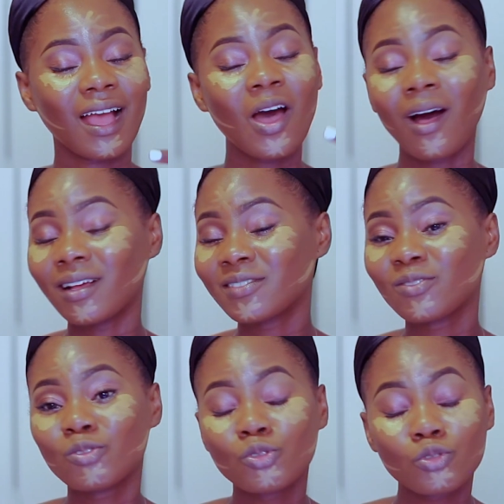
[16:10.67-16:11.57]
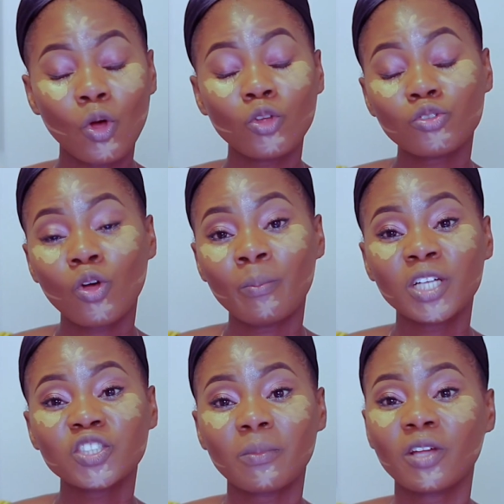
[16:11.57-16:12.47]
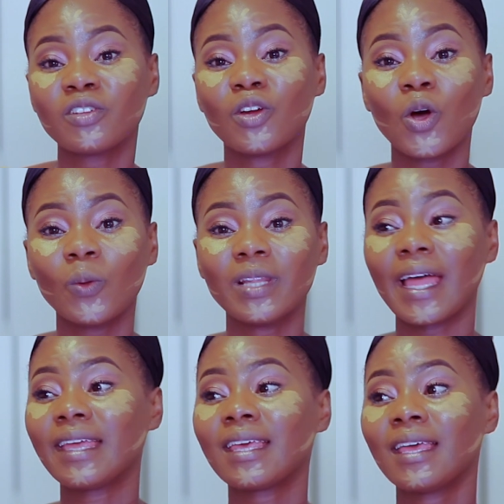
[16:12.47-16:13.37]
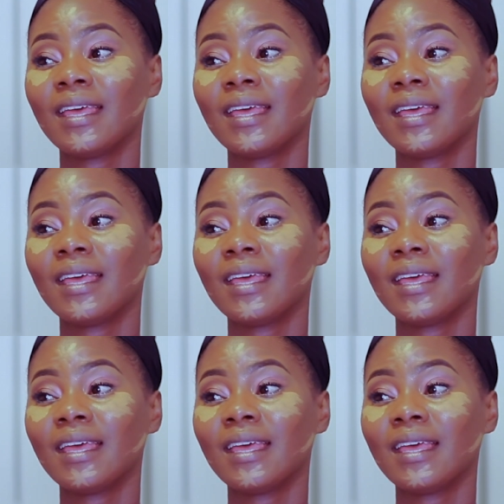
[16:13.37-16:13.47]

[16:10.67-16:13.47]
costs so much more than gold, like